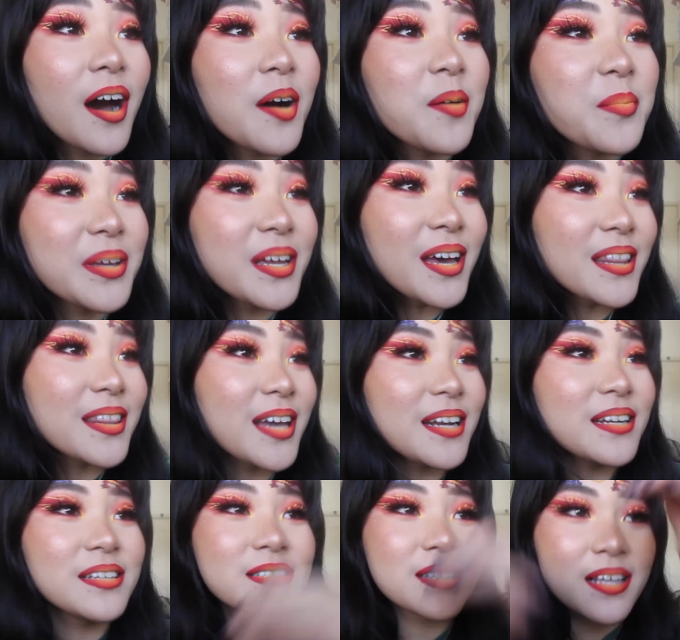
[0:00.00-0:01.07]
But yeah,
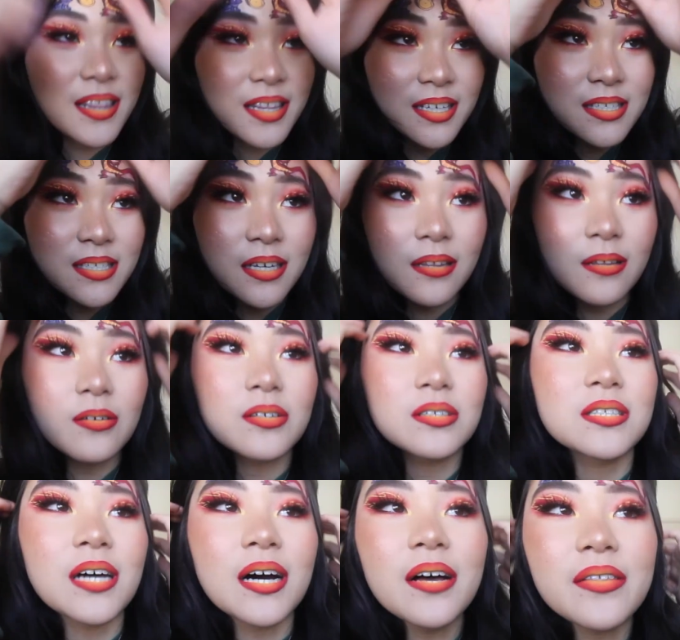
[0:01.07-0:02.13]
that is this
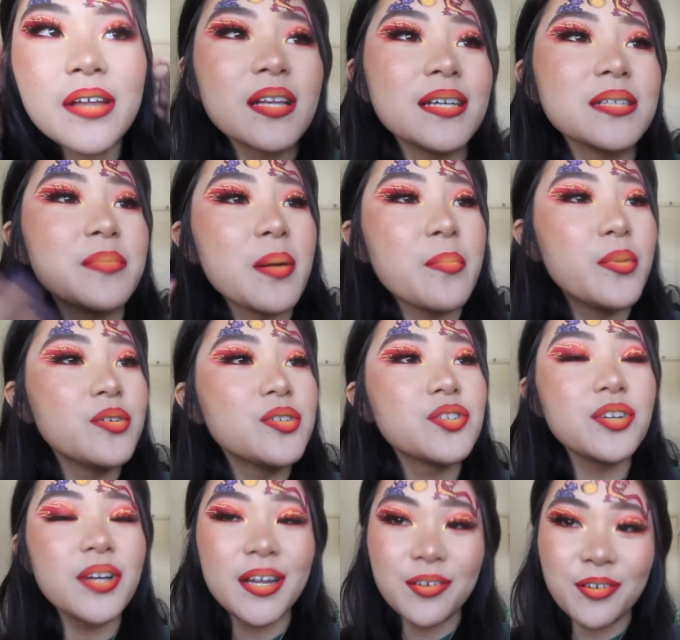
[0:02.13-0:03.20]
look done. That is my
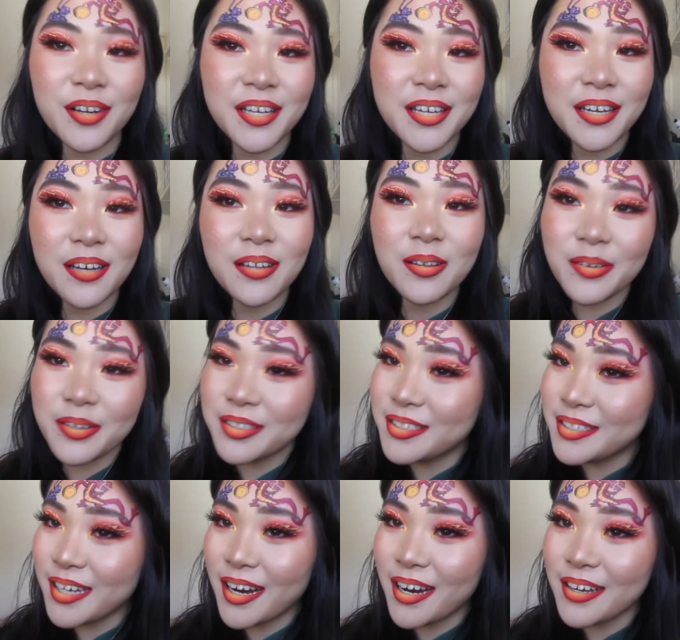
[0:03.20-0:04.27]
Mushu and Cricky look
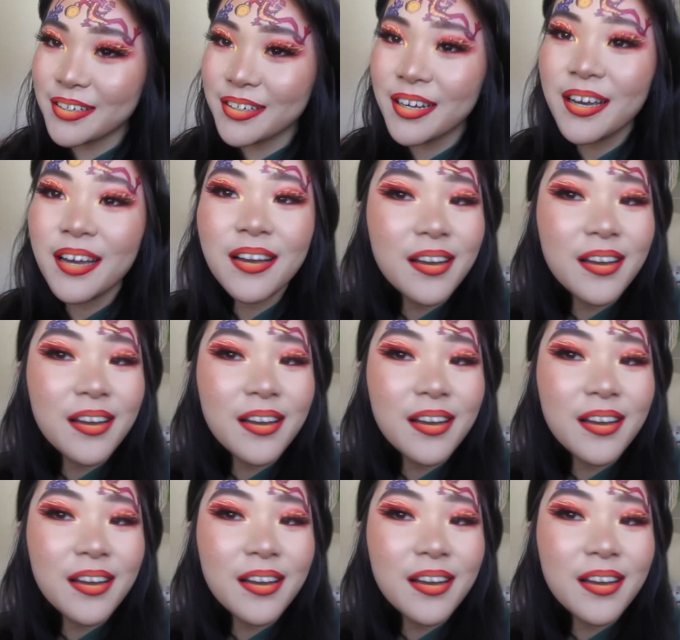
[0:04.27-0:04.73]
done.